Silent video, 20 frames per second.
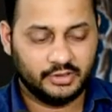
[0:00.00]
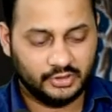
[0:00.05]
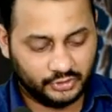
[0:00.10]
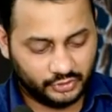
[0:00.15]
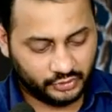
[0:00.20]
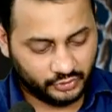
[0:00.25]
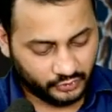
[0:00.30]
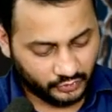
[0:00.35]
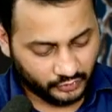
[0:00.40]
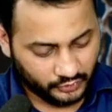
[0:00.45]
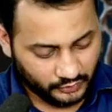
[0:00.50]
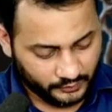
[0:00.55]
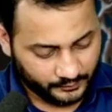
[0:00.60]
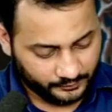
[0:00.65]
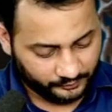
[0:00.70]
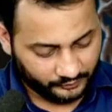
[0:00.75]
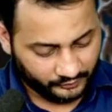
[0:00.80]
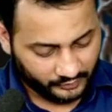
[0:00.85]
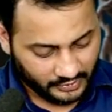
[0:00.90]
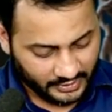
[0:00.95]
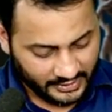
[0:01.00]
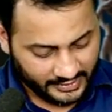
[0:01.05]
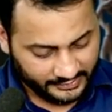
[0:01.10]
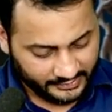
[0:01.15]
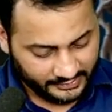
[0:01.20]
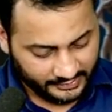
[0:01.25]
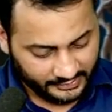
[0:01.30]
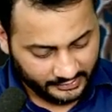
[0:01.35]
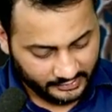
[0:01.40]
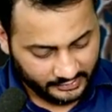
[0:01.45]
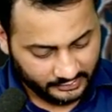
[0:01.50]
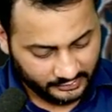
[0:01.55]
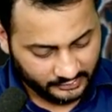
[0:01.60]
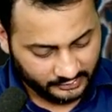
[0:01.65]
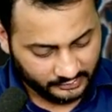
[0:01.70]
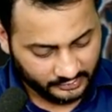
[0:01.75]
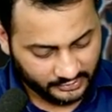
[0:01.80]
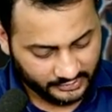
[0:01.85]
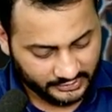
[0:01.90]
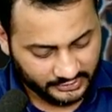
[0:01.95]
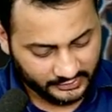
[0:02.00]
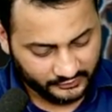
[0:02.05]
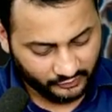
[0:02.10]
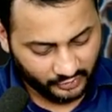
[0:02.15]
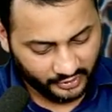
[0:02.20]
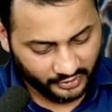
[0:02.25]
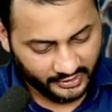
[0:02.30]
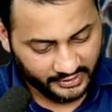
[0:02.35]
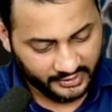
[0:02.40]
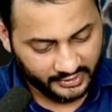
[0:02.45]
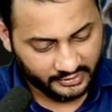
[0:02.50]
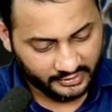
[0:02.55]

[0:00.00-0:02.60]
So I think this is what